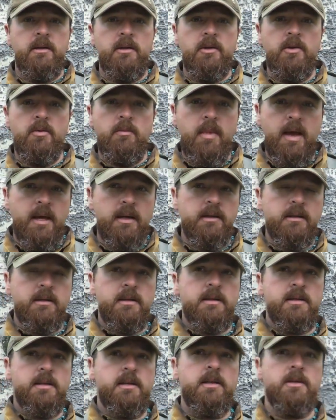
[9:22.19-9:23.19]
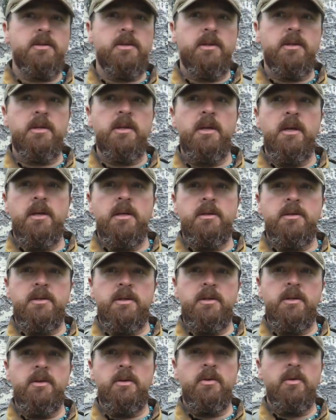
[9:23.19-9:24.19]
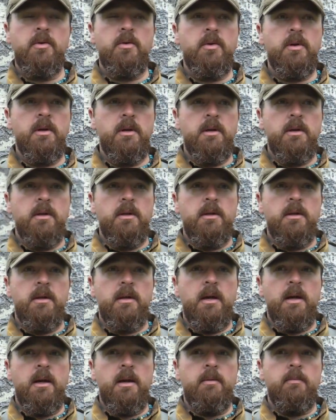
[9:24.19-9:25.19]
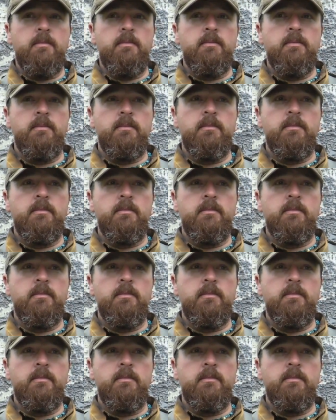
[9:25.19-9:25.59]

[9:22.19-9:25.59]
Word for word: You made a decision to um,